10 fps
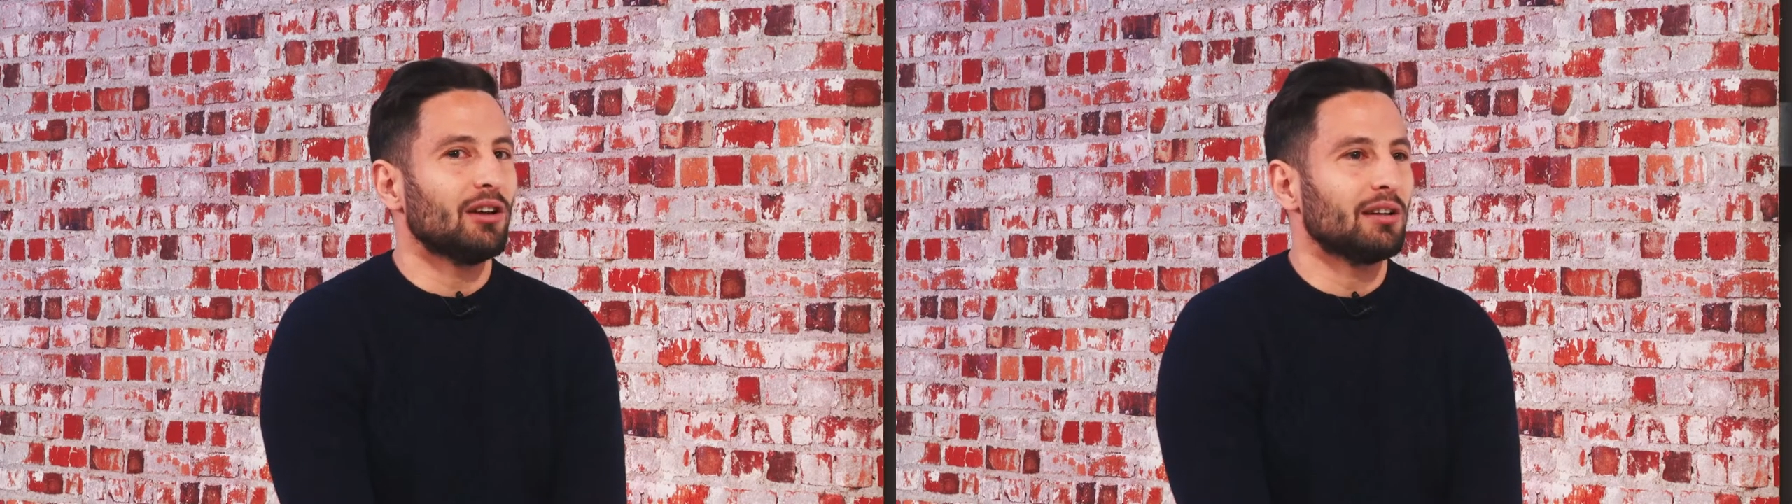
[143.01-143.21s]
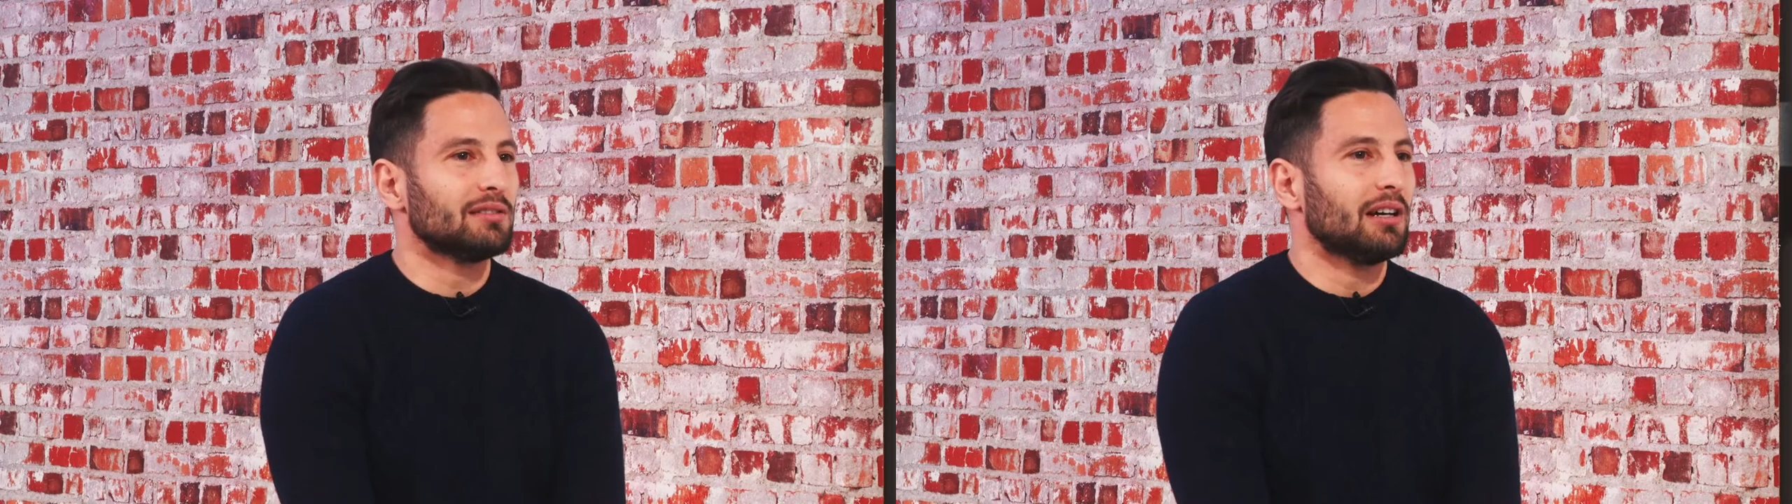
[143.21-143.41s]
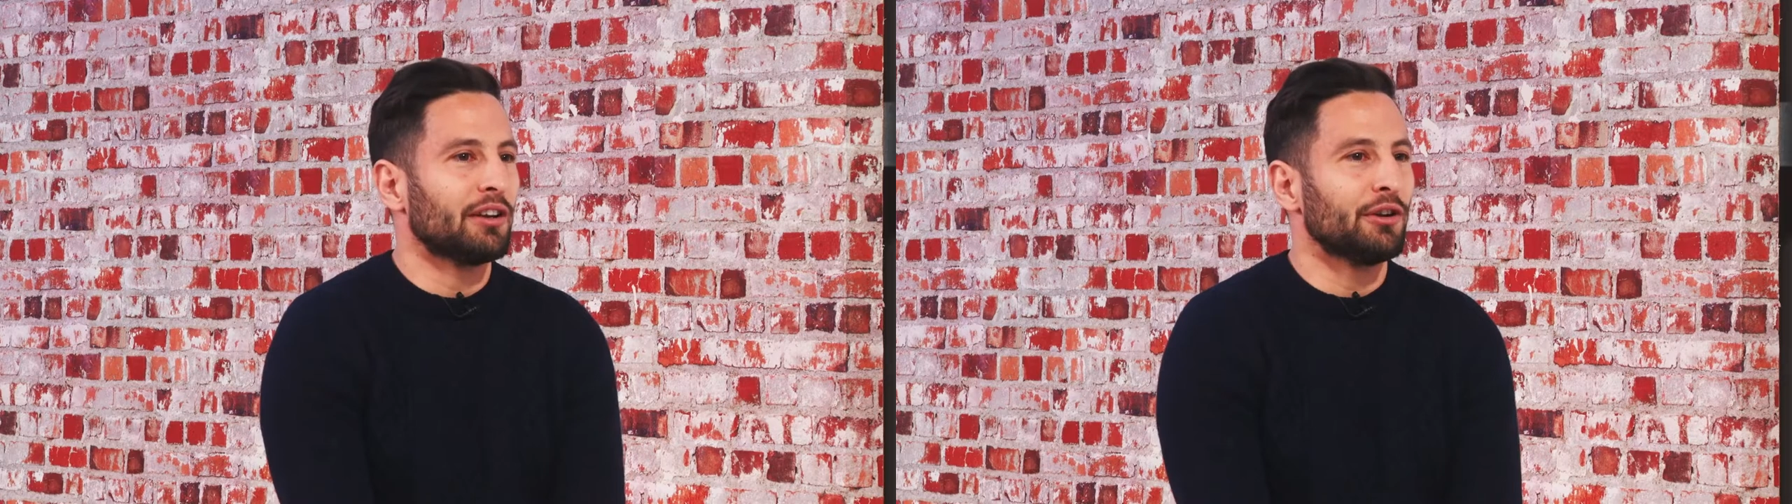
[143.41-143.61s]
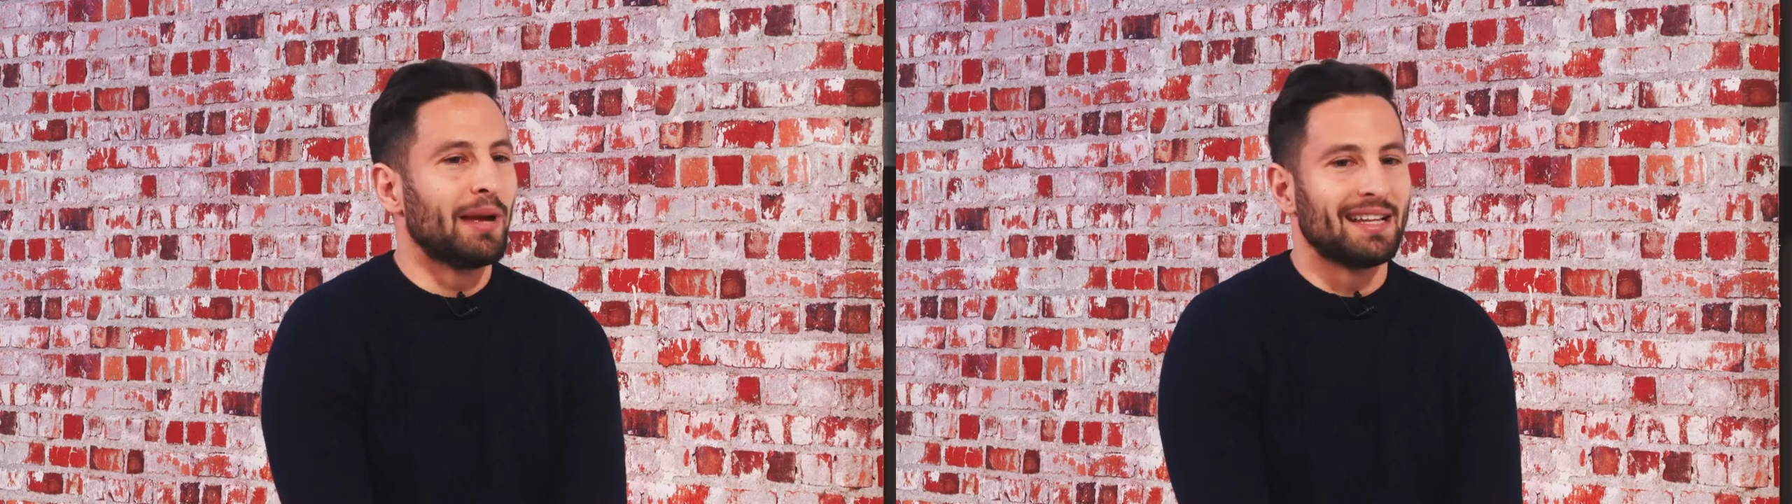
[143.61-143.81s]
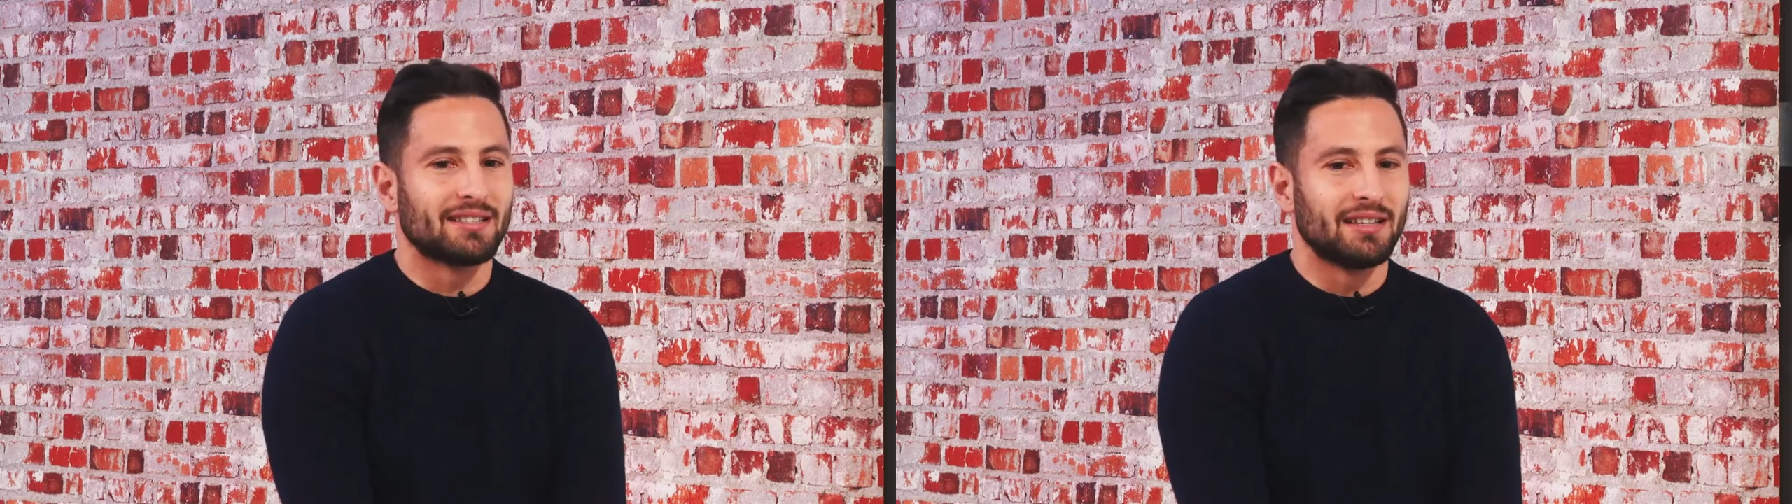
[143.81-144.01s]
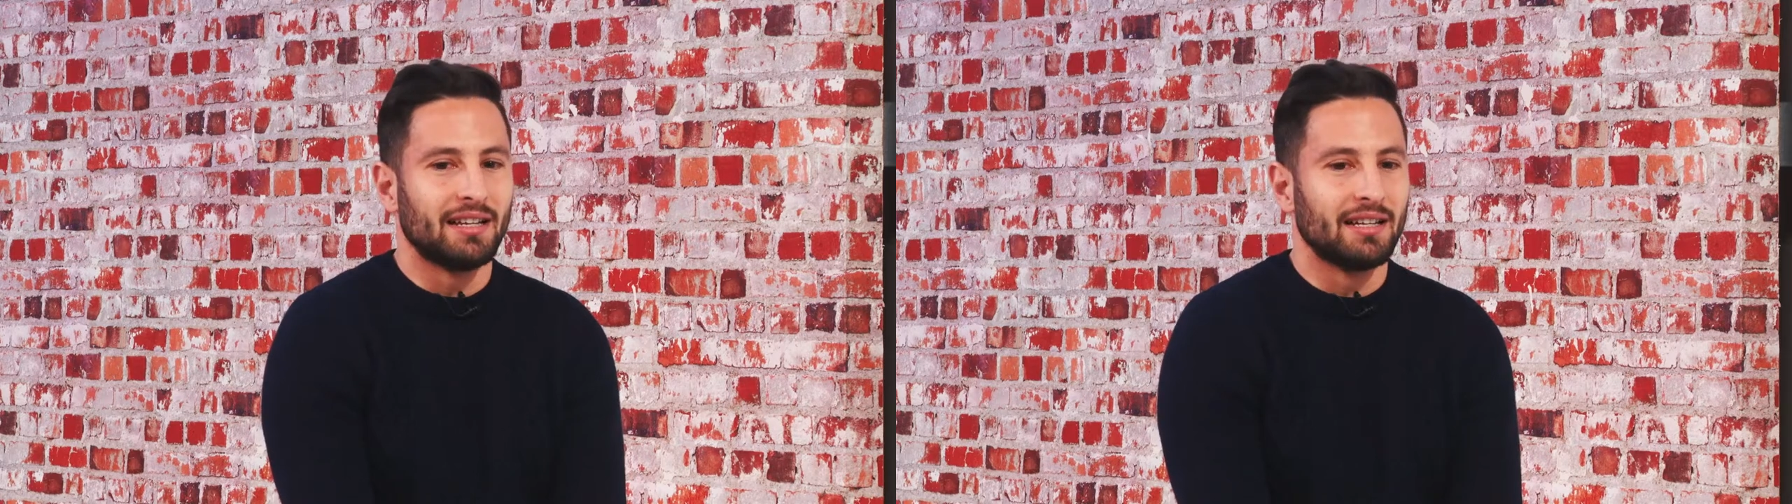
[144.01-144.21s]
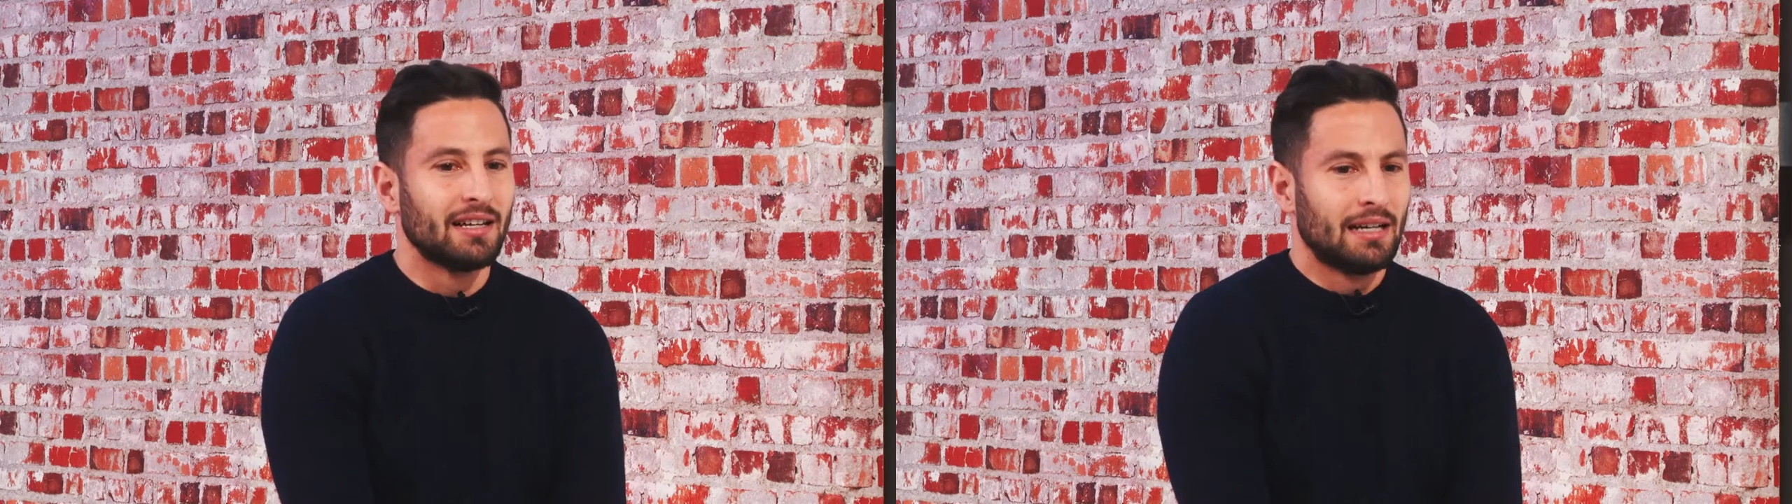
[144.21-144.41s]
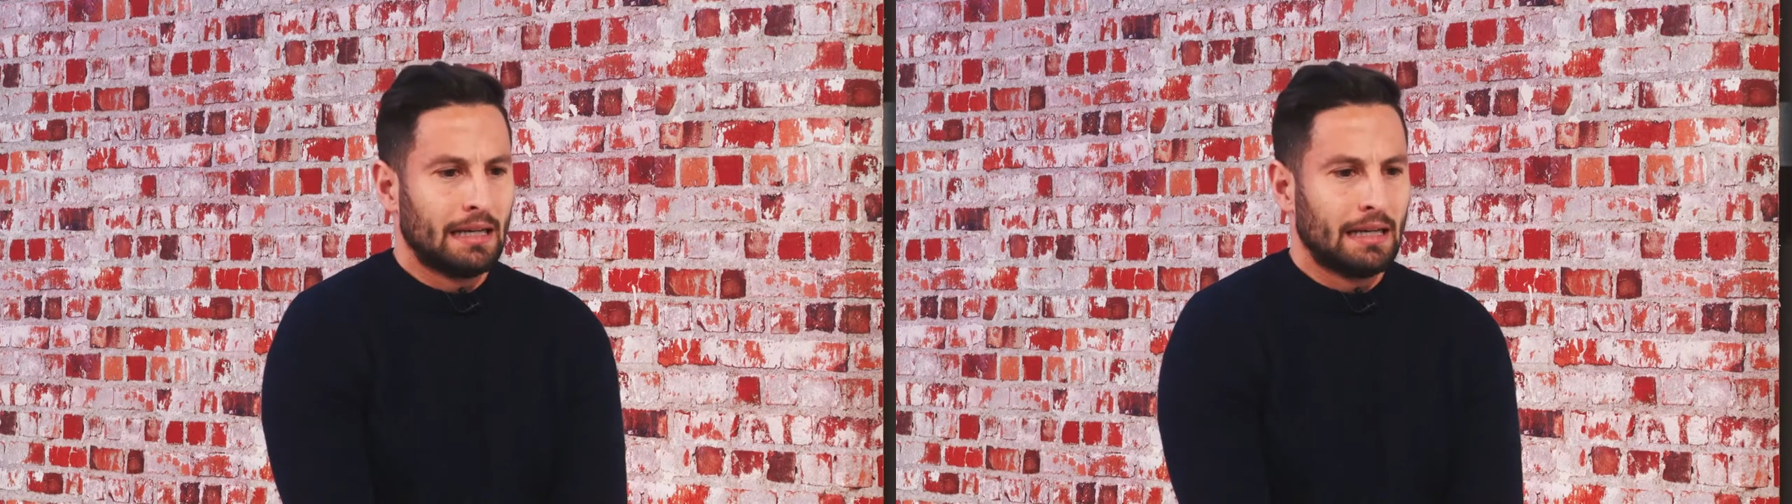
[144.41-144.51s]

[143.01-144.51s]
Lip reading: Like, I know Man City,